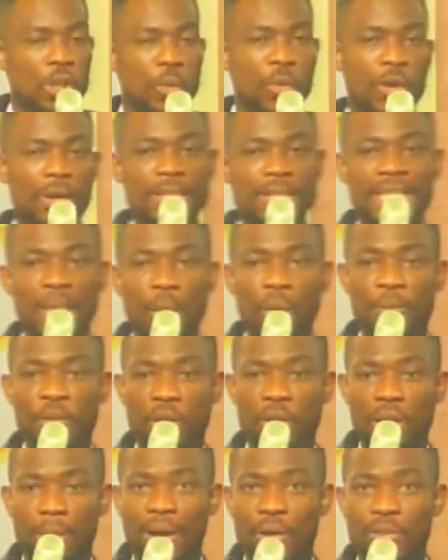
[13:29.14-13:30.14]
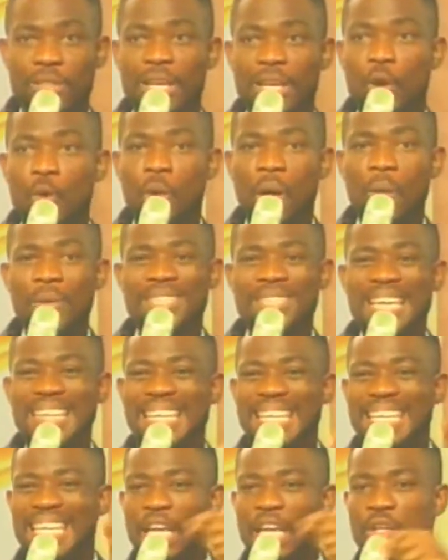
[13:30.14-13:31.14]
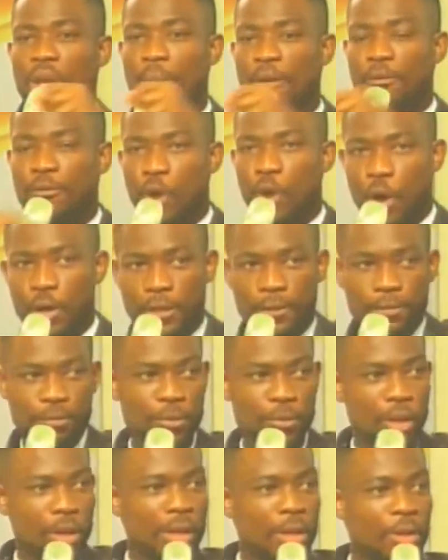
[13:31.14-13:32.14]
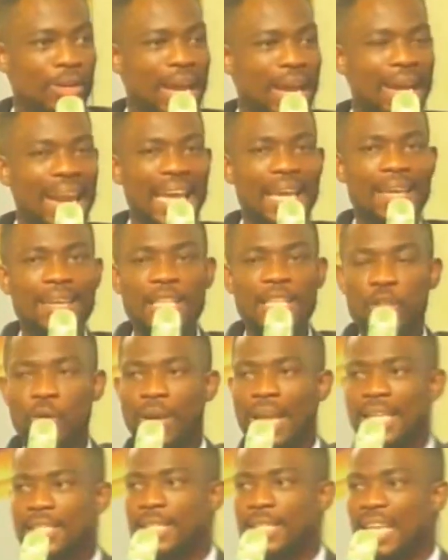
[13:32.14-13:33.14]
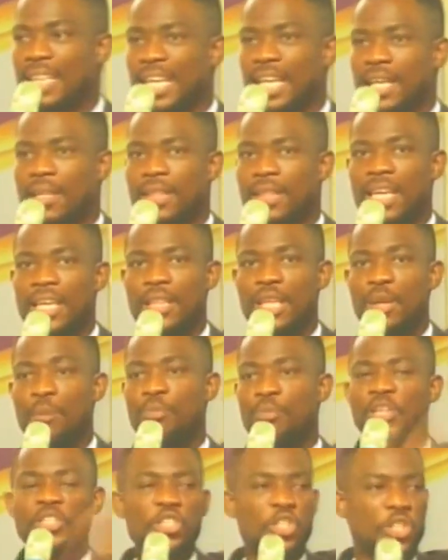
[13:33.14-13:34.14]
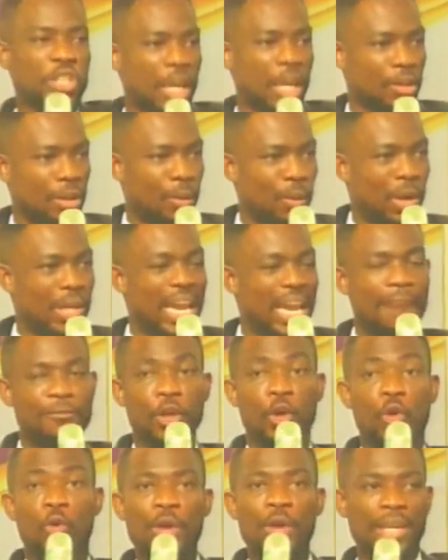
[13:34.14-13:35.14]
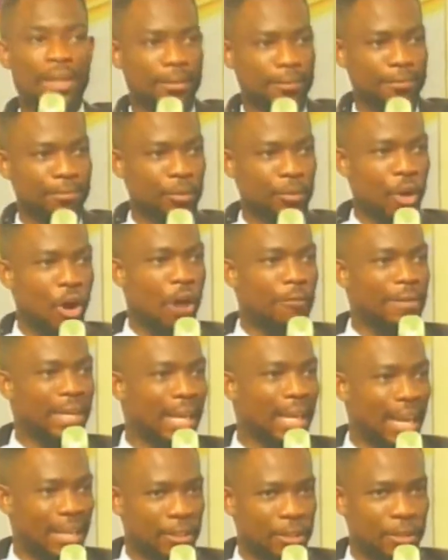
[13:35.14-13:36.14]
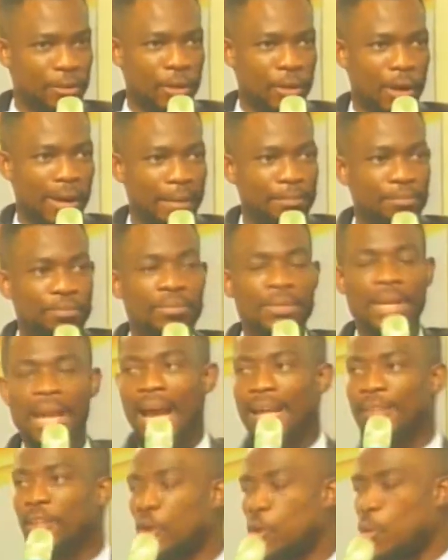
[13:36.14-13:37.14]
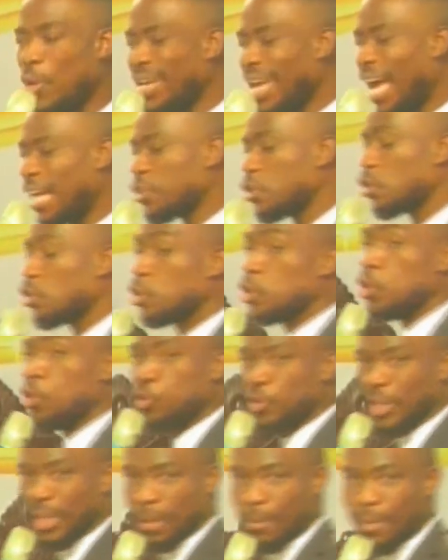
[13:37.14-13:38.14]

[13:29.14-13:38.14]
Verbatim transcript: we understand what I'm talking about. When we say the kingdom of God, you can liken it to, let's say, the, the, the British kingdom where you have the Queen of England, right? And the Queen has children,